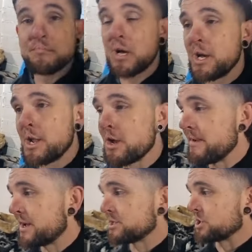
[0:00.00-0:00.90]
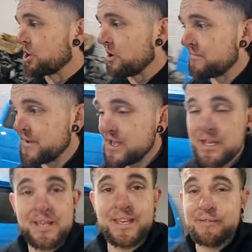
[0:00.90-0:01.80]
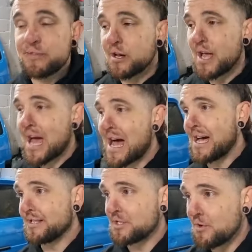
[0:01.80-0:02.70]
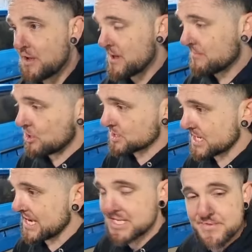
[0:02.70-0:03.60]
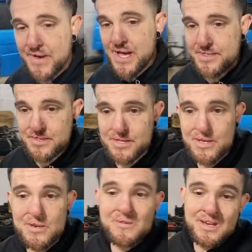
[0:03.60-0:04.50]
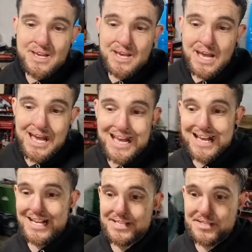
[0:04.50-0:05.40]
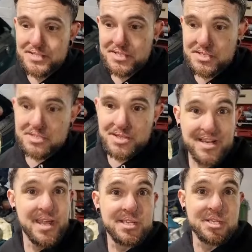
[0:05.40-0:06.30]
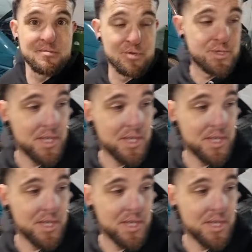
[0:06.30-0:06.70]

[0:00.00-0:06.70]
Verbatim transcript: I'm going to go make us a coffee, give Di a hand doing a bit more to his van. And I think the next time you